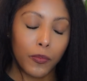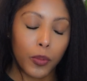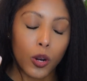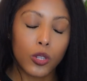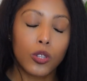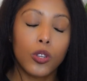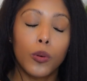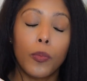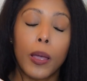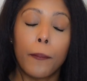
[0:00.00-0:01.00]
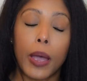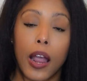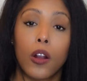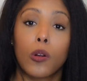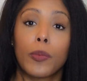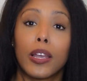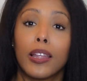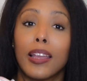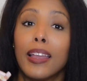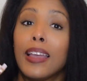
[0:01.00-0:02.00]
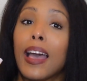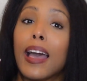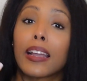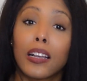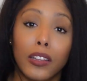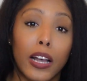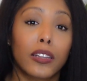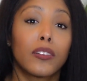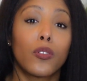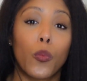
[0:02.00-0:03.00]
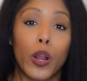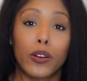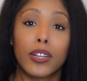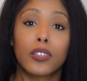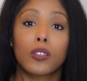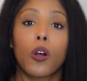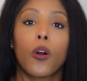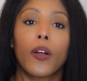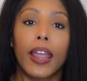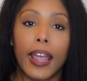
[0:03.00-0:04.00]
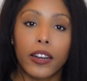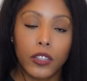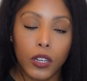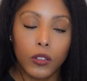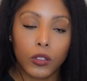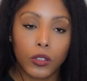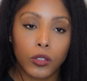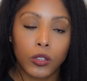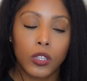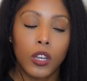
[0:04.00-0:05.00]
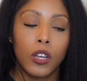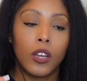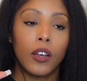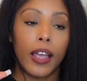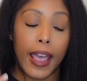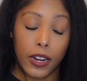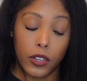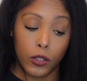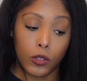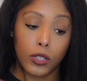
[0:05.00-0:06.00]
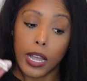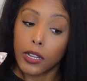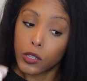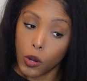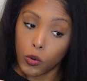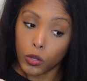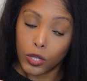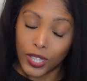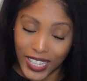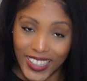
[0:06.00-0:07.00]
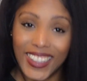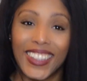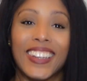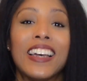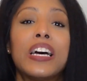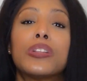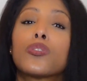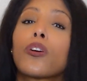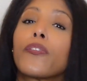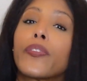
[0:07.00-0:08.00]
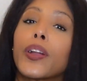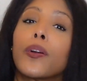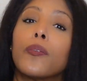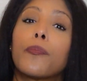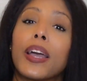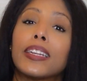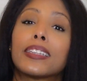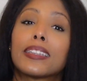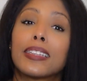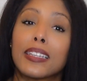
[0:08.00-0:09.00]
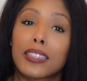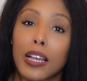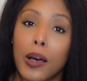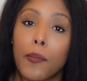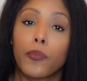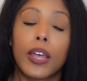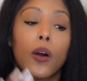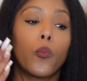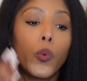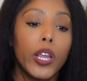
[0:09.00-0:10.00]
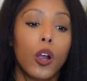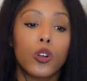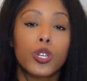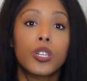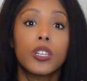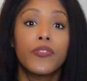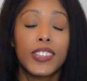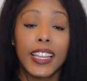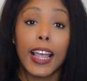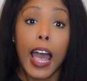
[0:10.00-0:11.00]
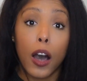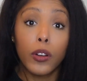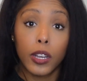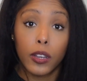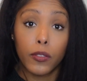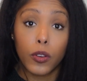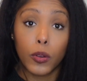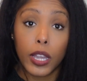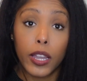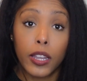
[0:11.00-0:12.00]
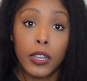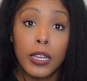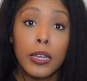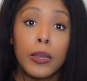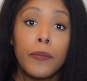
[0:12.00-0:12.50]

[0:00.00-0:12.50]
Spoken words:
personal empowerment and collective awareness are antidotes, not don'ts, to a fear-based system that we are shifting out of, okay?